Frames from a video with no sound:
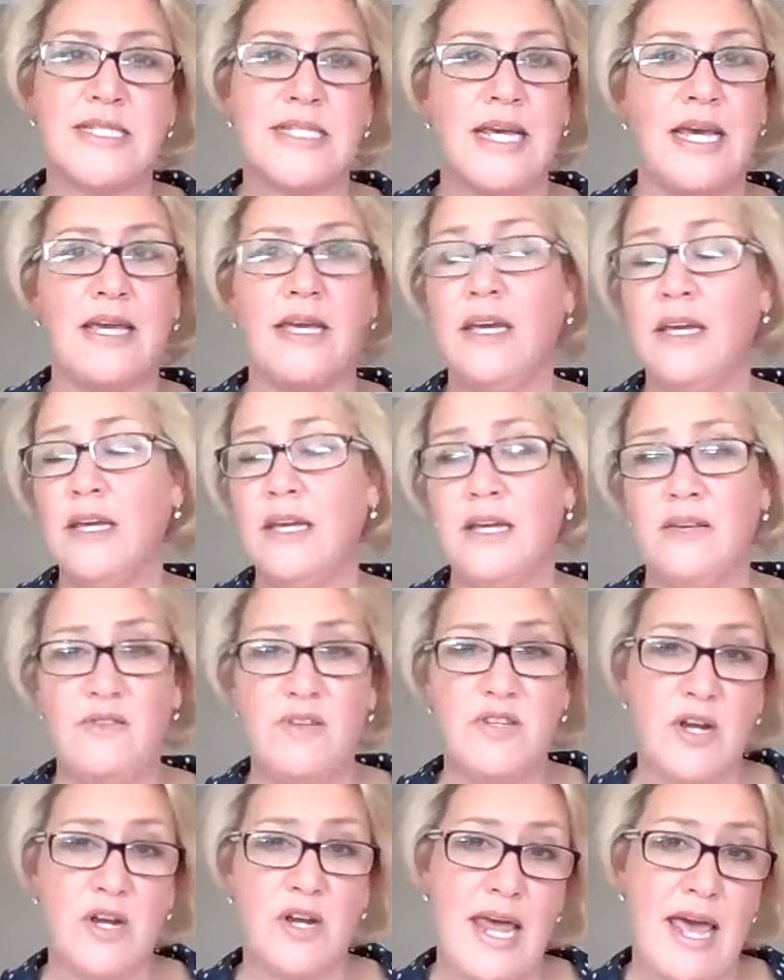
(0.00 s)
saying, if you
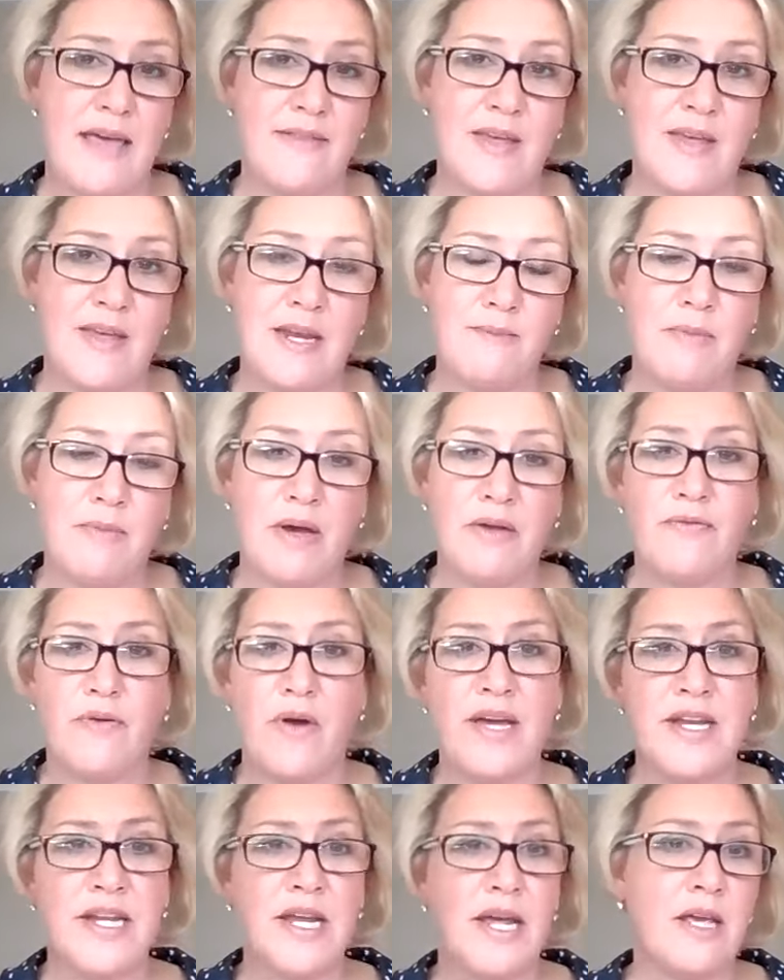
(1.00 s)
don't hand that in by
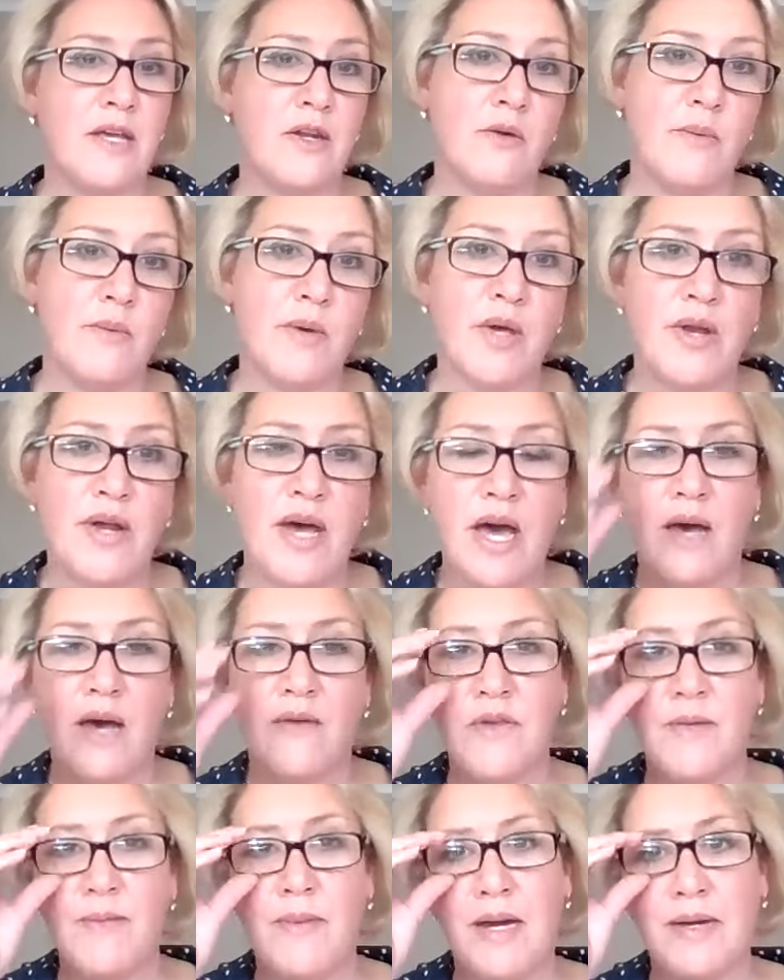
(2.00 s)
Friday, you know, we're going to halve
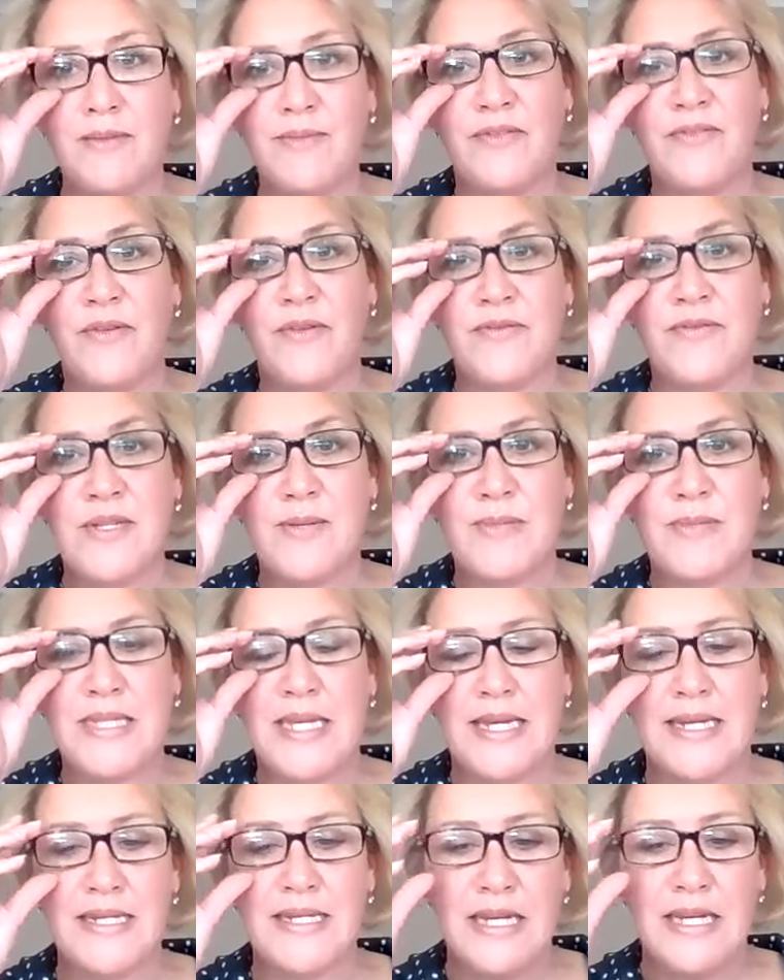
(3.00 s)
your mark by fifty
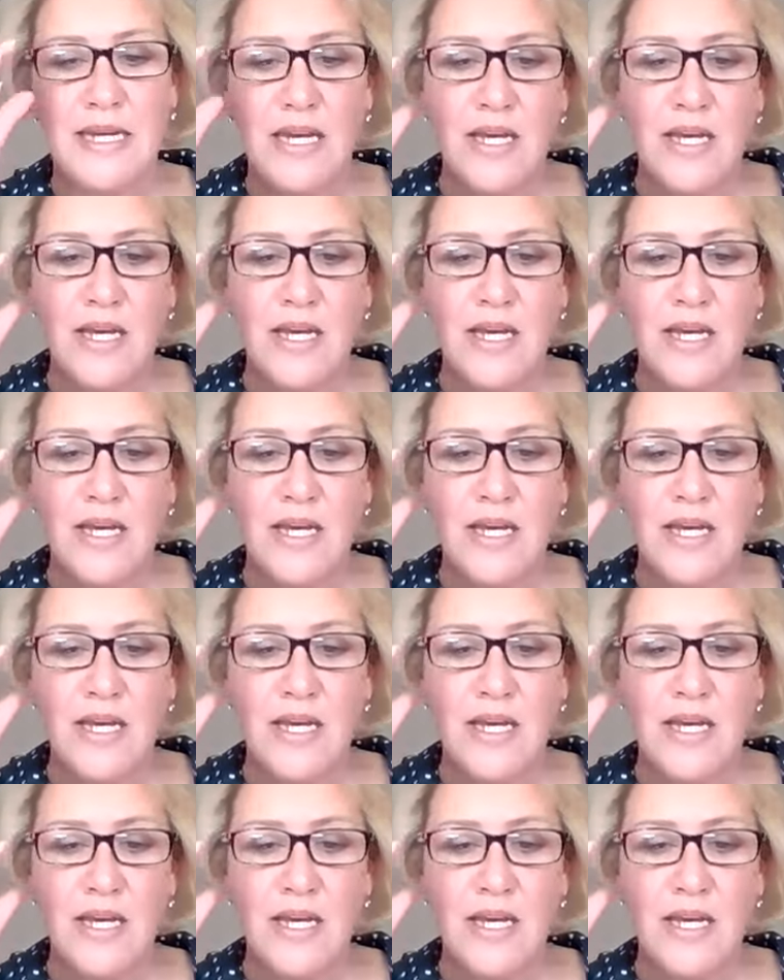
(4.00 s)
percent.